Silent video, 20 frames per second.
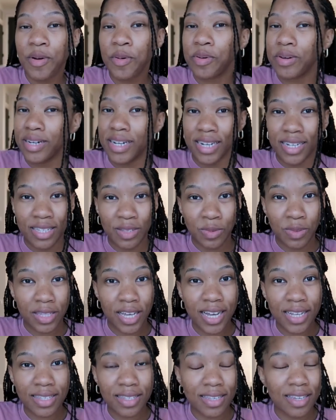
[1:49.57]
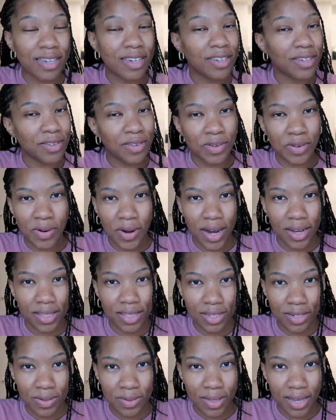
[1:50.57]
Whereas with Etsy, you don't have
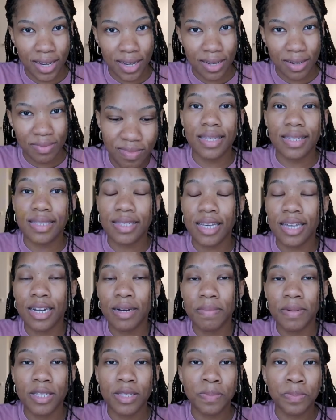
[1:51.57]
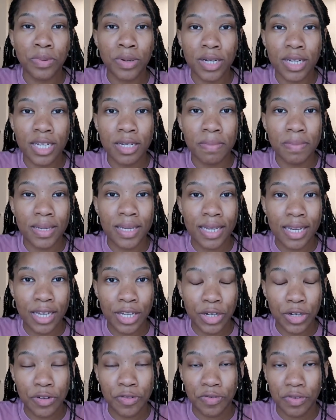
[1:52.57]
to do that. And the setup is pretty
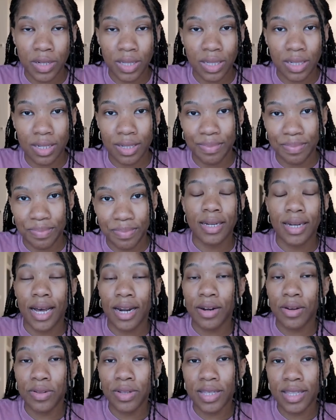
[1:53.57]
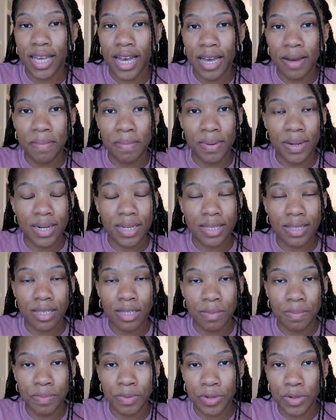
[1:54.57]
beginner friendly. And not only that, but it's
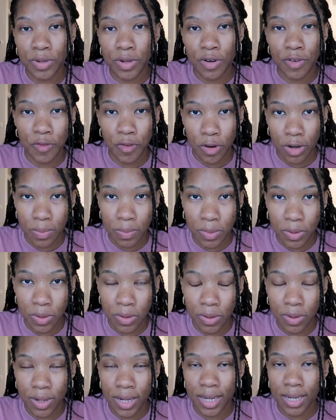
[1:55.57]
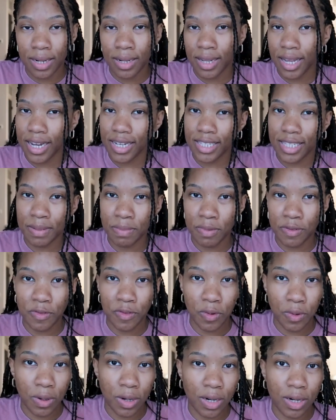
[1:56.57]
simple, affordable, and like I said
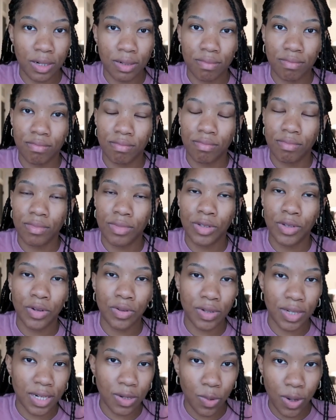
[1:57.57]
before, you don't need a